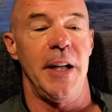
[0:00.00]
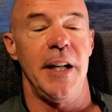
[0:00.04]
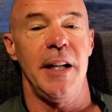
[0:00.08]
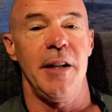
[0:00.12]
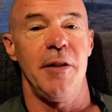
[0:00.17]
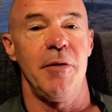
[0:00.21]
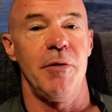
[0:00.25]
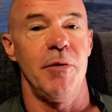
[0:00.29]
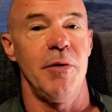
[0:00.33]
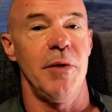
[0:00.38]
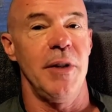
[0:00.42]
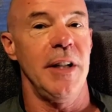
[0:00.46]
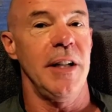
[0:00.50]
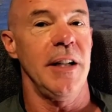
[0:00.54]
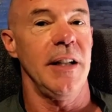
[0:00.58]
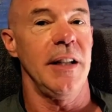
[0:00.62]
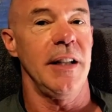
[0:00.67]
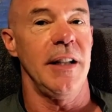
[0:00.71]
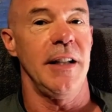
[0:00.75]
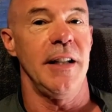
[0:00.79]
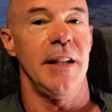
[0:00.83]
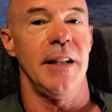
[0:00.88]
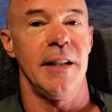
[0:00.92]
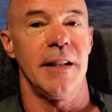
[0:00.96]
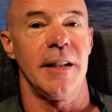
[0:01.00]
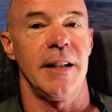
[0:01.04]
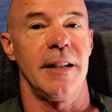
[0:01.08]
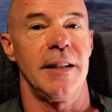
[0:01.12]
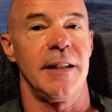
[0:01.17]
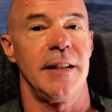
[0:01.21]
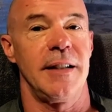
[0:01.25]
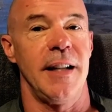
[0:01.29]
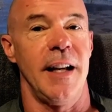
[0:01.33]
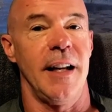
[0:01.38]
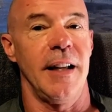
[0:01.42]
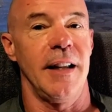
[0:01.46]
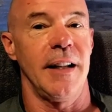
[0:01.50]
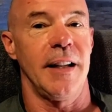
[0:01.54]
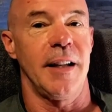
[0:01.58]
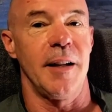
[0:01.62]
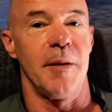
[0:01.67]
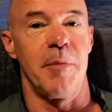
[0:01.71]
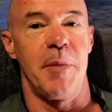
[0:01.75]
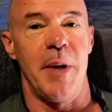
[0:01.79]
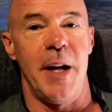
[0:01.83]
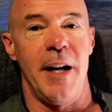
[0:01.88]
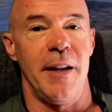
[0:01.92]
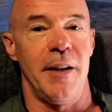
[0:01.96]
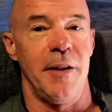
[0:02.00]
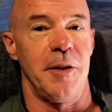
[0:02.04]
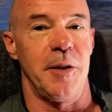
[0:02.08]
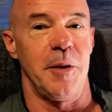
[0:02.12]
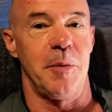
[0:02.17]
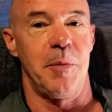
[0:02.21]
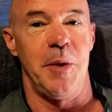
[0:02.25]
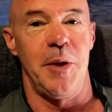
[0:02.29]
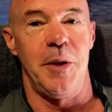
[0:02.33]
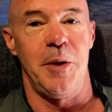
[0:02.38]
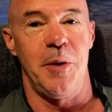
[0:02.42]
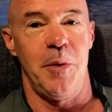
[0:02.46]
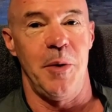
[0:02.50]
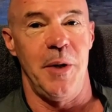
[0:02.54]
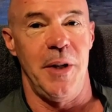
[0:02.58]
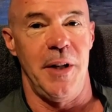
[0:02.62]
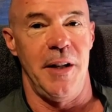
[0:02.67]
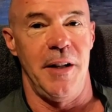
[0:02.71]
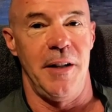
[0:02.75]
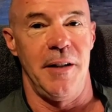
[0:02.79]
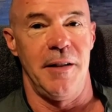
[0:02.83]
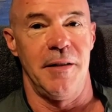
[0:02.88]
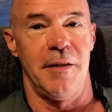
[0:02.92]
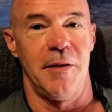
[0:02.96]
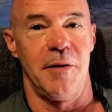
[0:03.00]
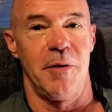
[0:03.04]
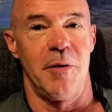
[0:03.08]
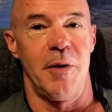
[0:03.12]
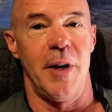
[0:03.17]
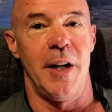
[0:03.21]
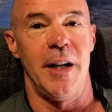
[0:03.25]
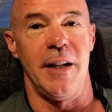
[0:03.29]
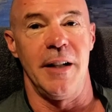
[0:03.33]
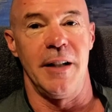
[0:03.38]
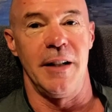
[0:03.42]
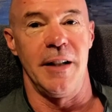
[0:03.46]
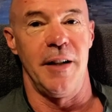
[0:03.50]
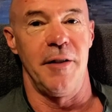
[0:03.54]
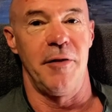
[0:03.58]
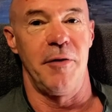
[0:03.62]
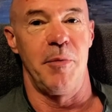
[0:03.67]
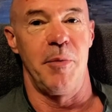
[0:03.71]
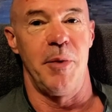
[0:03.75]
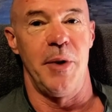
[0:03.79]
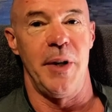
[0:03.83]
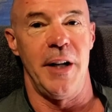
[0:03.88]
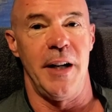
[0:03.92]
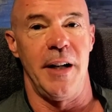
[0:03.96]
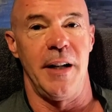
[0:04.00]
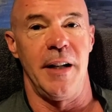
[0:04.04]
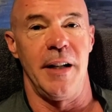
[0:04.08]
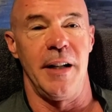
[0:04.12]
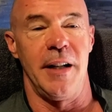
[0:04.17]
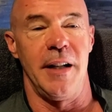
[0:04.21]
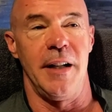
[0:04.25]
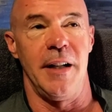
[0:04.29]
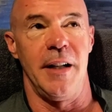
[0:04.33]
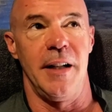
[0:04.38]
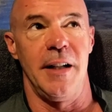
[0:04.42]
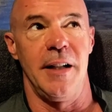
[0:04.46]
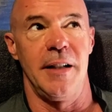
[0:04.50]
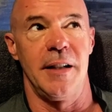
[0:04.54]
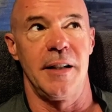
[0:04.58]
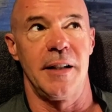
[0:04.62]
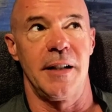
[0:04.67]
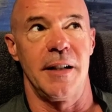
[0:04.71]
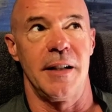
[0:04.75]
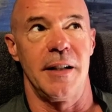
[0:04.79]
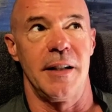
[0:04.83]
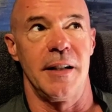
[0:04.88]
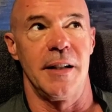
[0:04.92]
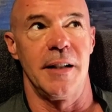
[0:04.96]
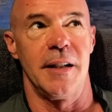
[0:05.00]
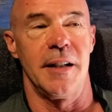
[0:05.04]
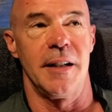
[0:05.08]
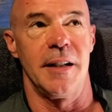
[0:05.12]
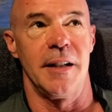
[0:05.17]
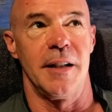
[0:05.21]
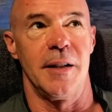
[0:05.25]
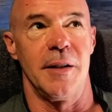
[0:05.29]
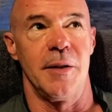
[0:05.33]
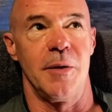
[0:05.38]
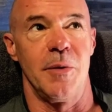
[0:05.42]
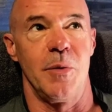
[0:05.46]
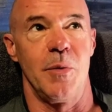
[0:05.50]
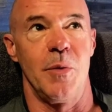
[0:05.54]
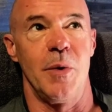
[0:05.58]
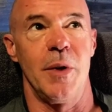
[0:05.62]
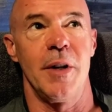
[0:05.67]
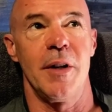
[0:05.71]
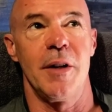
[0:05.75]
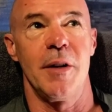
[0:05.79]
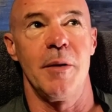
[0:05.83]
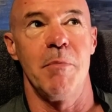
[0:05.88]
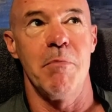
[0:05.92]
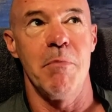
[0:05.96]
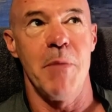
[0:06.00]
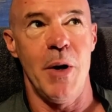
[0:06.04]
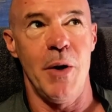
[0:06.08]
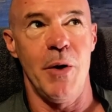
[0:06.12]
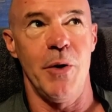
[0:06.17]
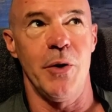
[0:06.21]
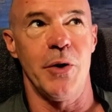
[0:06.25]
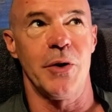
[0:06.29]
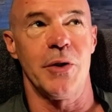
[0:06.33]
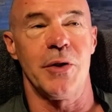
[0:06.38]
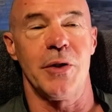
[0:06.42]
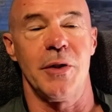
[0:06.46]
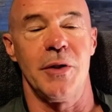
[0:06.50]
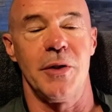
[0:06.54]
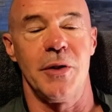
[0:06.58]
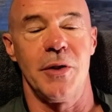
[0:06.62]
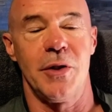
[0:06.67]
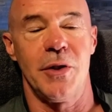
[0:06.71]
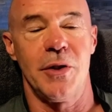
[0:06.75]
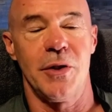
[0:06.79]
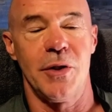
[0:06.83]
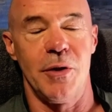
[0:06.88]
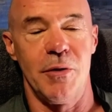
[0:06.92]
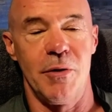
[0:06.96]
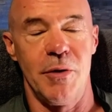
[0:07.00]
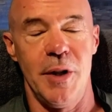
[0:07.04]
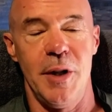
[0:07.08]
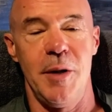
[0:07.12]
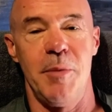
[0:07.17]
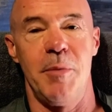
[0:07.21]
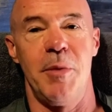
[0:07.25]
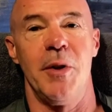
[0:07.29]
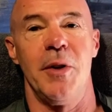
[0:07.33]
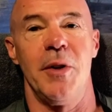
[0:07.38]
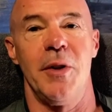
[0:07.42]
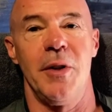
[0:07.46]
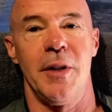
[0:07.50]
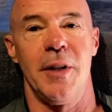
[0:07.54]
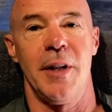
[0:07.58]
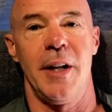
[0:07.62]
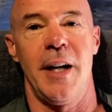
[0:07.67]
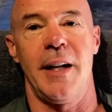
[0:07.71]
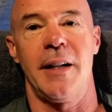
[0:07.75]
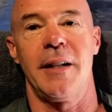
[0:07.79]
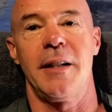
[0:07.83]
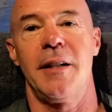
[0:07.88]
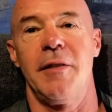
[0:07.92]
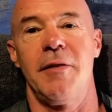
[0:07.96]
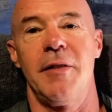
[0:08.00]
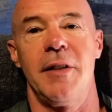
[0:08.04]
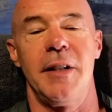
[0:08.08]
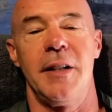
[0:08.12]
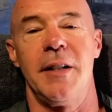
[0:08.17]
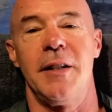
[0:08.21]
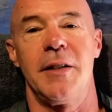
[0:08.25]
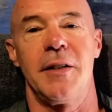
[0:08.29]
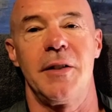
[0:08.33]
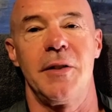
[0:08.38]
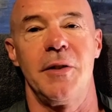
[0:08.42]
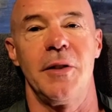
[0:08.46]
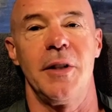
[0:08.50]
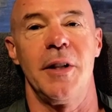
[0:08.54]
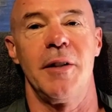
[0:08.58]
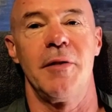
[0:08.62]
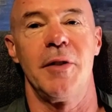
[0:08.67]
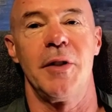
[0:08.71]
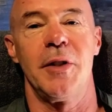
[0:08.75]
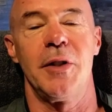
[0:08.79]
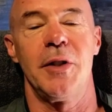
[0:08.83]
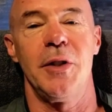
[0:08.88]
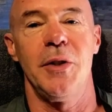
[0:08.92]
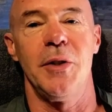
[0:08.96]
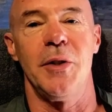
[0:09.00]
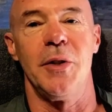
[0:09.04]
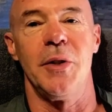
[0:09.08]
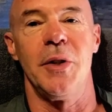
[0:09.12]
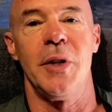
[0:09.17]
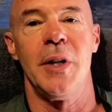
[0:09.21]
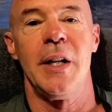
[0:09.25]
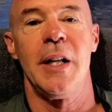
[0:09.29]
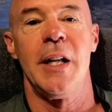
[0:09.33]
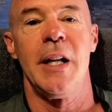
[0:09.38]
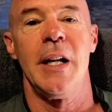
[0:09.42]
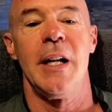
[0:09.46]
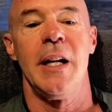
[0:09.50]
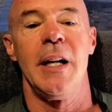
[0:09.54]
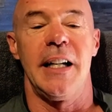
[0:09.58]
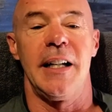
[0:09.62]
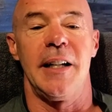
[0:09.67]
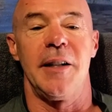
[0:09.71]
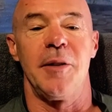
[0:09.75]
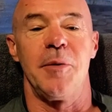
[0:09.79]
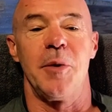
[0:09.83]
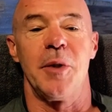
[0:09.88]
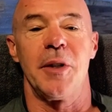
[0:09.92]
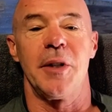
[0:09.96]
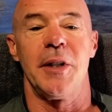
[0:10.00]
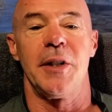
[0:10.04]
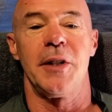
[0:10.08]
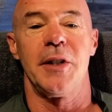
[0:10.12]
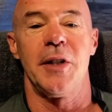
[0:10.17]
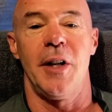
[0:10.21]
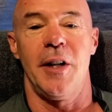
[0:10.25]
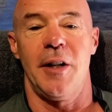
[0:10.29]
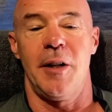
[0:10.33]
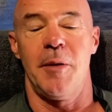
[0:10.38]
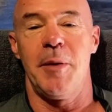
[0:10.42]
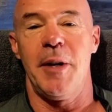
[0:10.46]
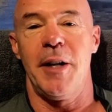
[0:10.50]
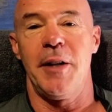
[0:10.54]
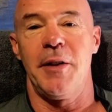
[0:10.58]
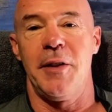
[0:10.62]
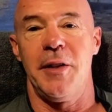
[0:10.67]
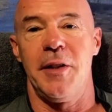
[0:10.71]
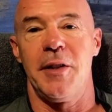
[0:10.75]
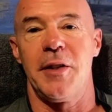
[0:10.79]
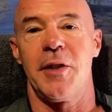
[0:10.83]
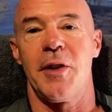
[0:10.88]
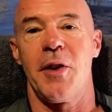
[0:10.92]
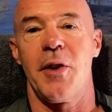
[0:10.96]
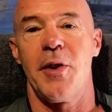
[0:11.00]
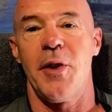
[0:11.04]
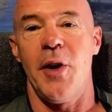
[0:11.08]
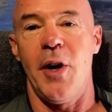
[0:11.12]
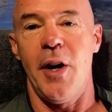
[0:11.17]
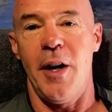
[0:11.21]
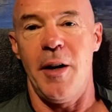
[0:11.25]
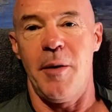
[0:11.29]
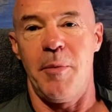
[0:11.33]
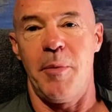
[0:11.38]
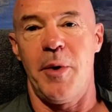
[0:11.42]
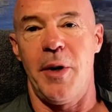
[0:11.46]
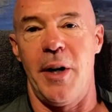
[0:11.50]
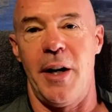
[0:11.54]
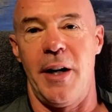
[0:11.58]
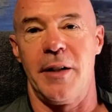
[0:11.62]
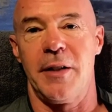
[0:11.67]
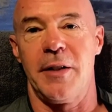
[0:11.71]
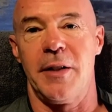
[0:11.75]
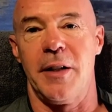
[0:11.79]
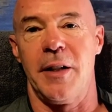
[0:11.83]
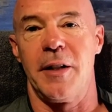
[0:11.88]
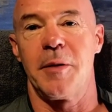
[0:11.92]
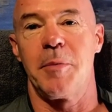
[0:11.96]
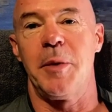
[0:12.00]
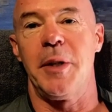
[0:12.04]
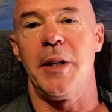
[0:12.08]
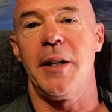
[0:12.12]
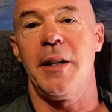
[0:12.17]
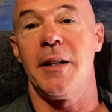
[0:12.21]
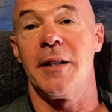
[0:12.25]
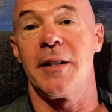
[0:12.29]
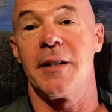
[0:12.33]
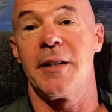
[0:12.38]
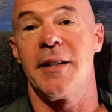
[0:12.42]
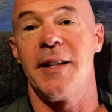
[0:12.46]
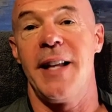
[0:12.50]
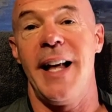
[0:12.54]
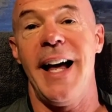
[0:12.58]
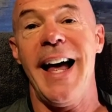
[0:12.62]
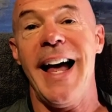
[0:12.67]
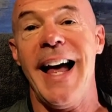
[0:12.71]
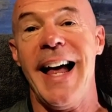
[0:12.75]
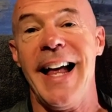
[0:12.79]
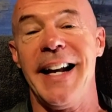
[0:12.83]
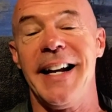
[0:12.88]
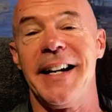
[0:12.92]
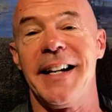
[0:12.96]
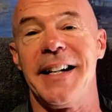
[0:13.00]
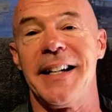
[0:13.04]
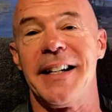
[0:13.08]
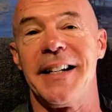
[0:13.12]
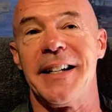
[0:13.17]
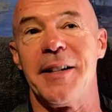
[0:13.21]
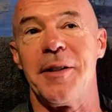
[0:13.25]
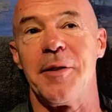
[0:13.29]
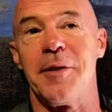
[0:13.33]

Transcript: Painting really is a delicate balance between right and left brain. It is one of the most cerebral activities you'll ever do. And we're going to talk about this thought process because that